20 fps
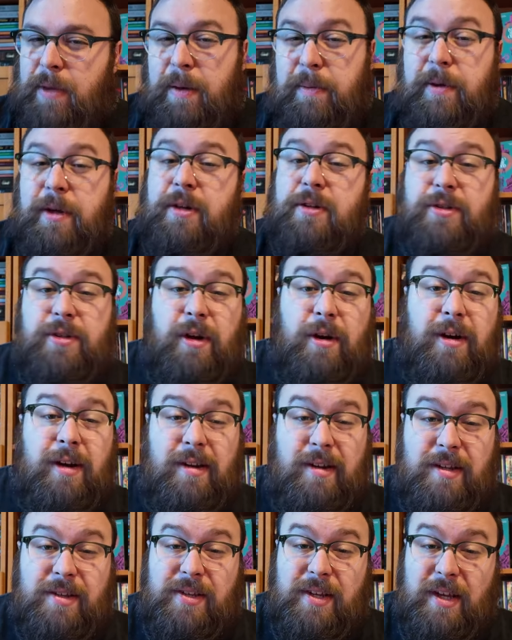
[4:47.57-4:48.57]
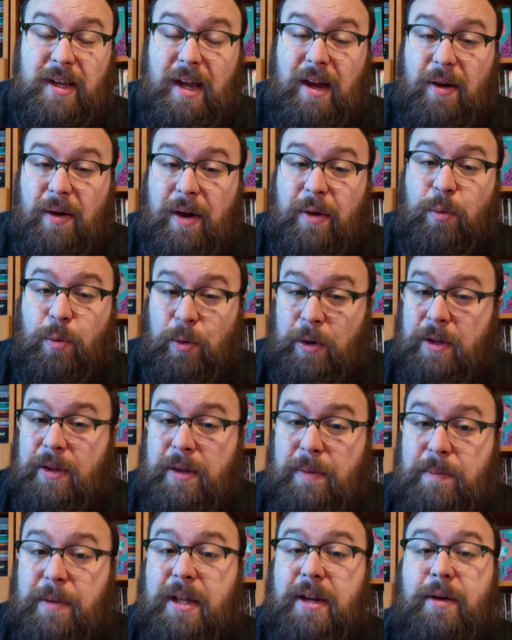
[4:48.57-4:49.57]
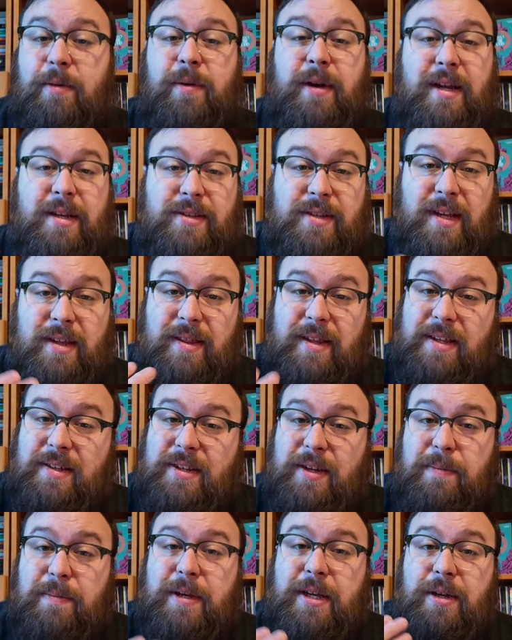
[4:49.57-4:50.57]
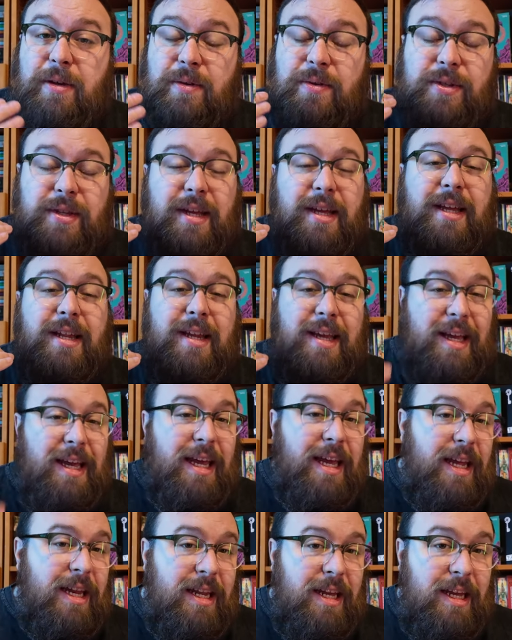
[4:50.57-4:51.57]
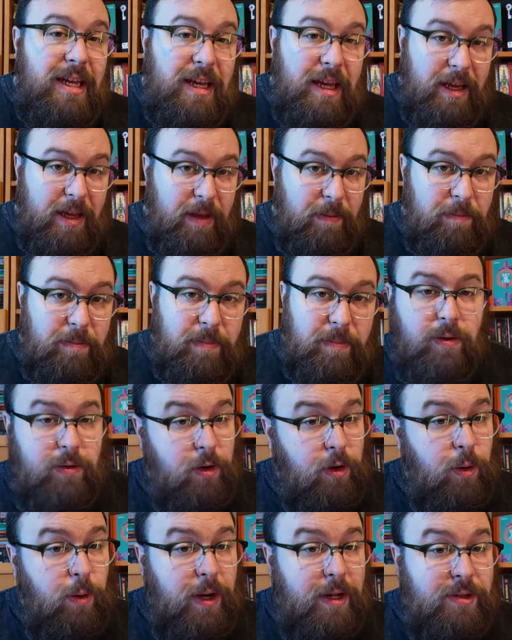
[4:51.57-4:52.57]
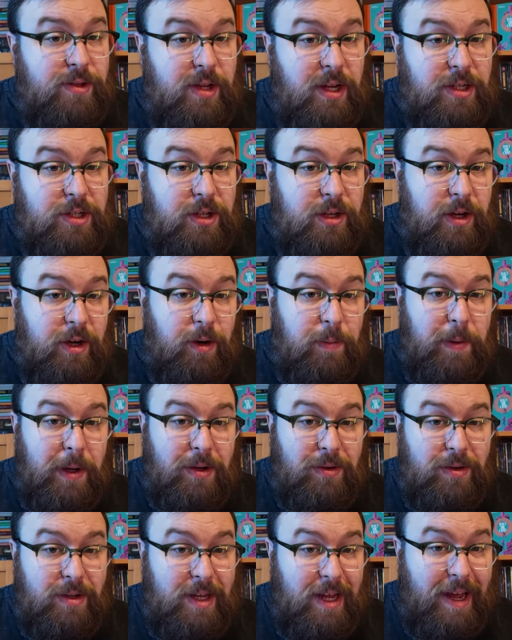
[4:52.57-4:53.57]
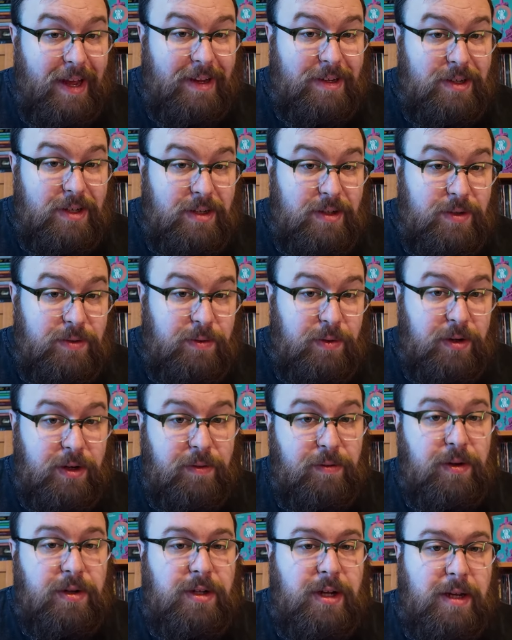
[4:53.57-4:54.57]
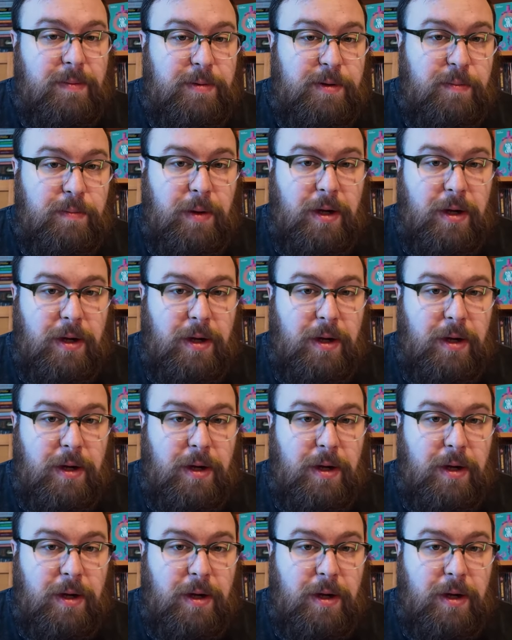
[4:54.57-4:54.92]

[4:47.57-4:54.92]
Maybe you're starting to see how I really mean it when I say these can be used in any game. There's a great section here about tactics for different types of